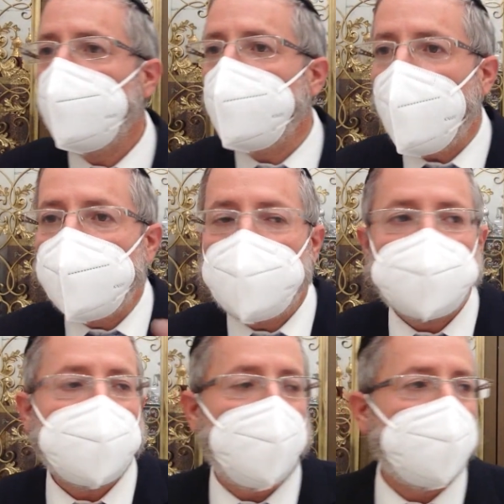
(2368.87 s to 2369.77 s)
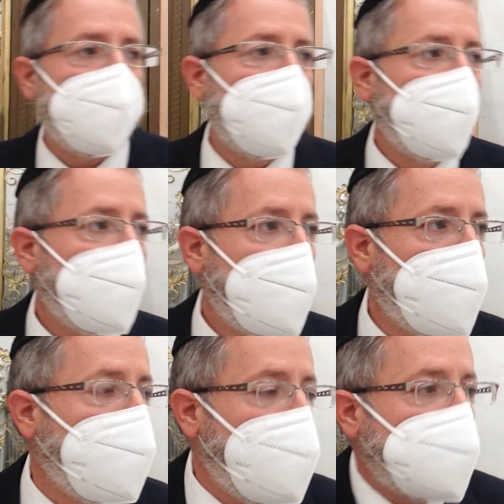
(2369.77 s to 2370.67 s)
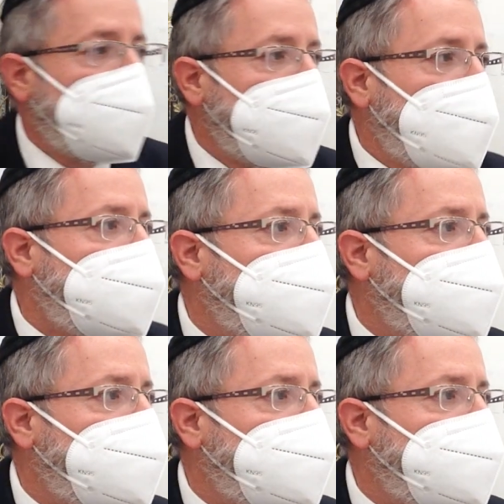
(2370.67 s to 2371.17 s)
5 minutes late and we're rushing with our